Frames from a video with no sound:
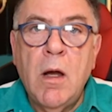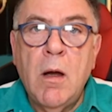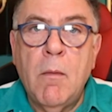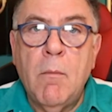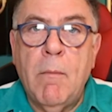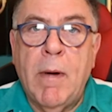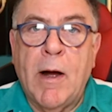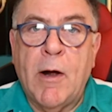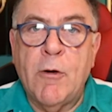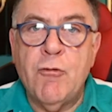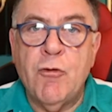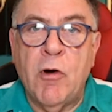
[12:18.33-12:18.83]

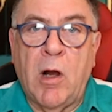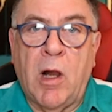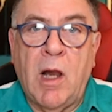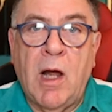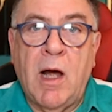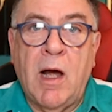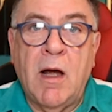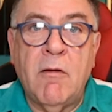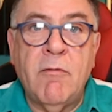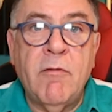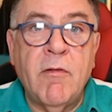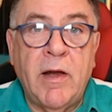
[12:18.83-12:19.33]
battery
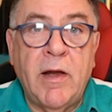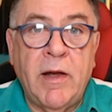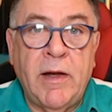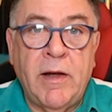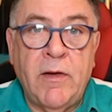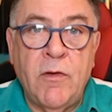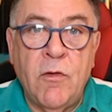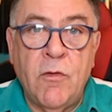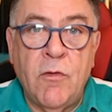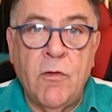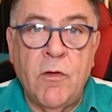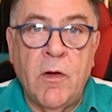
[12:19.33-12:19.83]
life
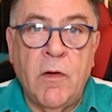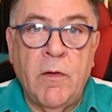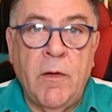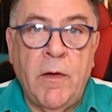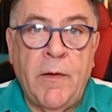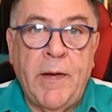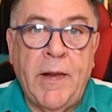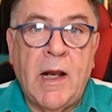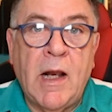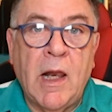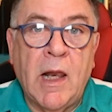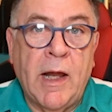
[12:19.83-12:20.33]
is that
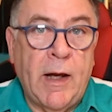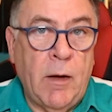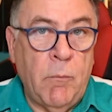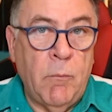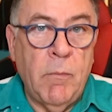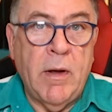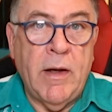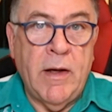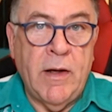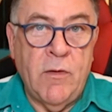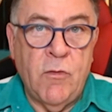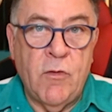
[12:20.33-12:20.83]
they claim
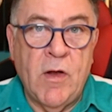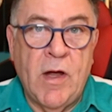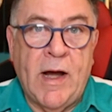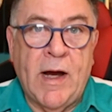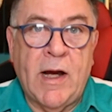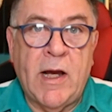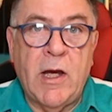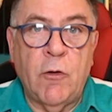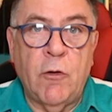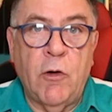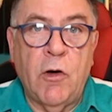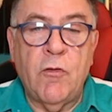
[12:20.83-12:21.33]
is
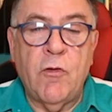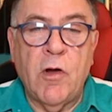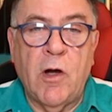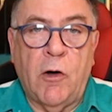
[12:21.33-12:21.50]
accurate.